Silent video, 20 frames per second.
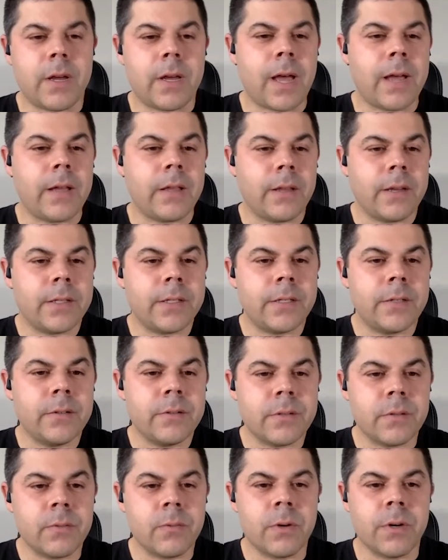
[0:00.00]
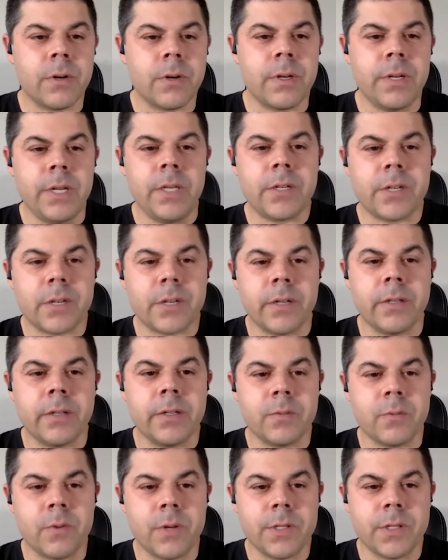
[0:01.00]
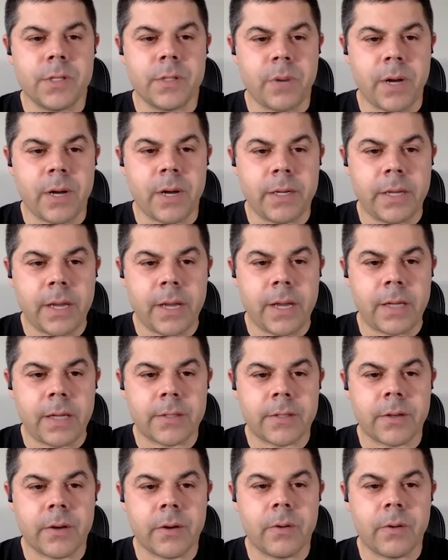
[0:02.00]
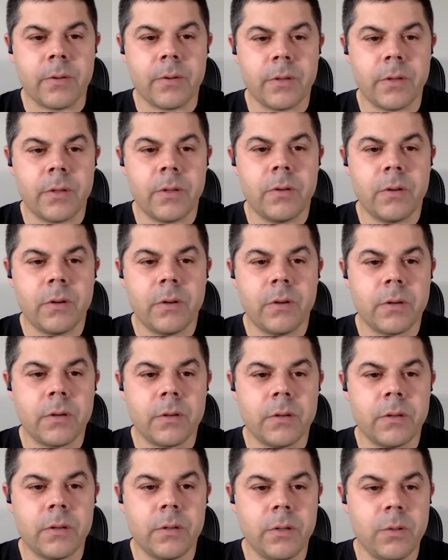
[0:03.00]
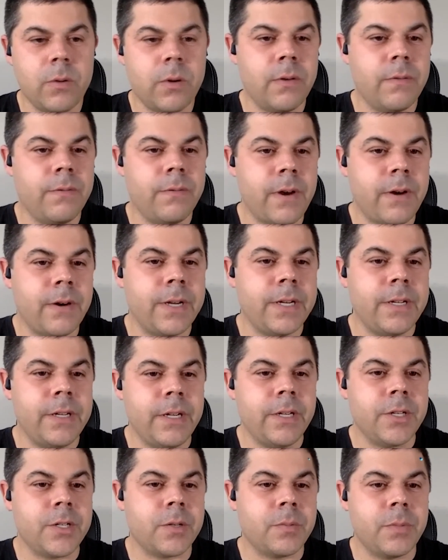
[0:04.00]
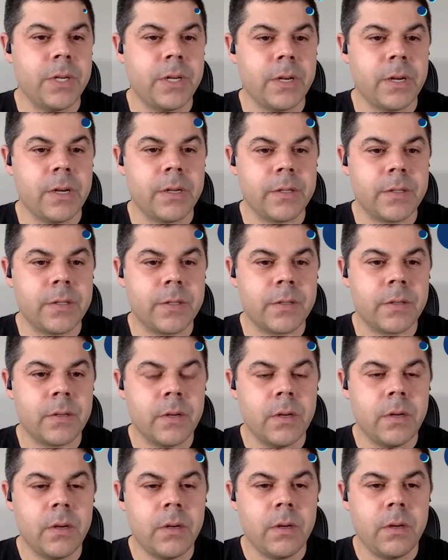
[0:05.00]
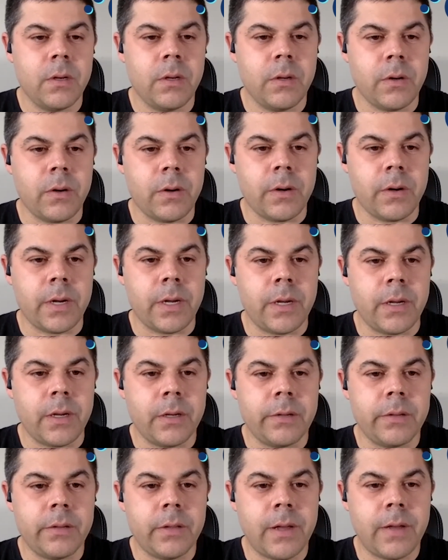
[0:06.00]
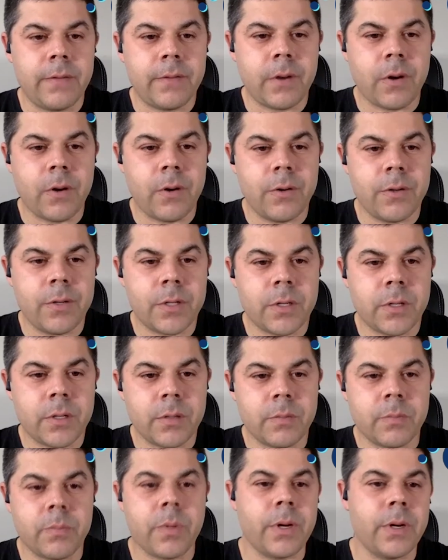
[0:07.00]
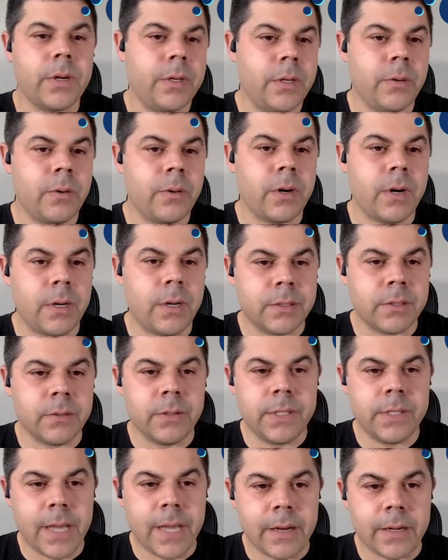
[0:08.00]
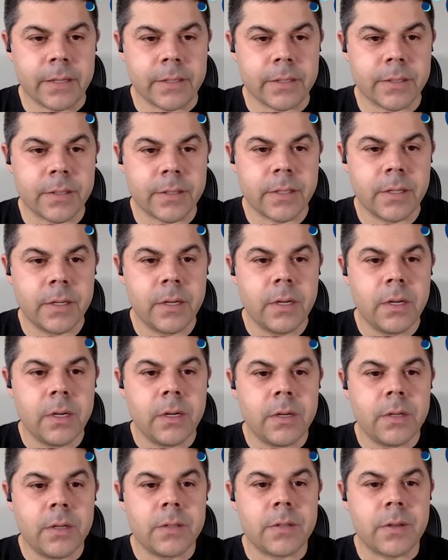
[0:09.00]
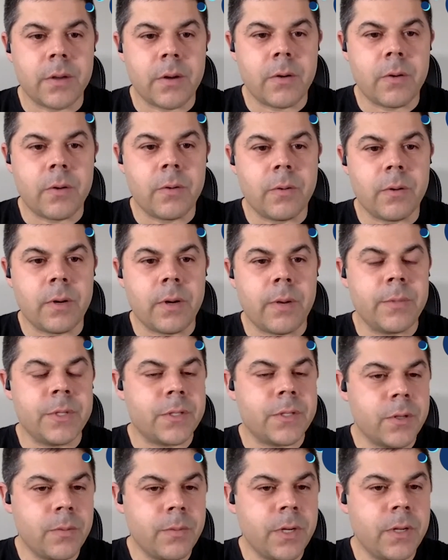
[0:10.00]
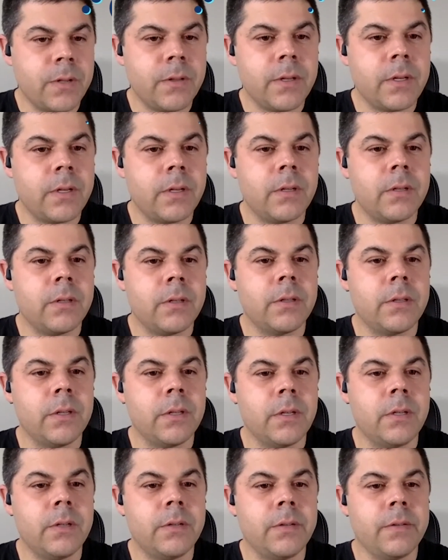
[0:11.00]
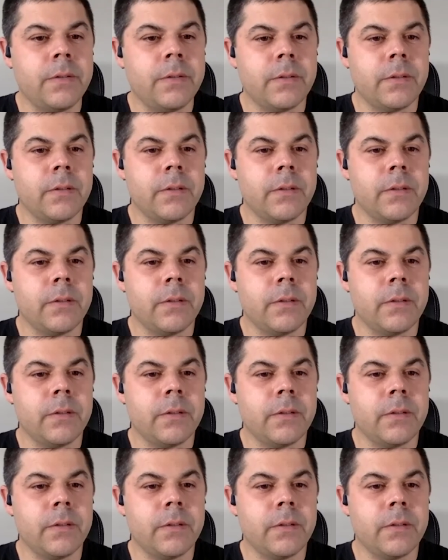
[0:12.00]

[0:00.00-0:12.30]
I like to use the word niche at least once a podcast. So you are very niche because you're a life coach, but you are also a dentist. So I'm assuming the